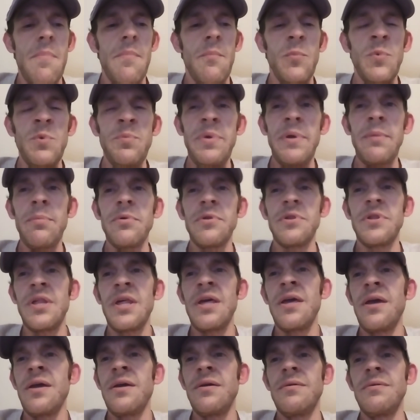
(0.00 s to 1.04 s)
When people
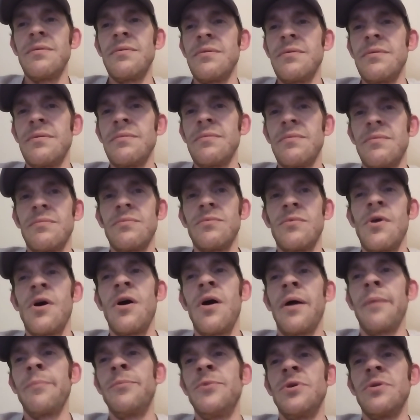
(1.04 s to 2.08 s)
say, no,
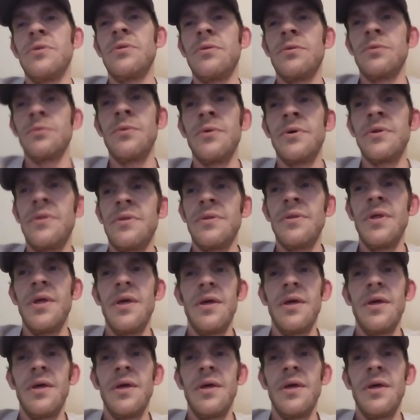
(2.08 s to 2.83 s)
I'm used to it,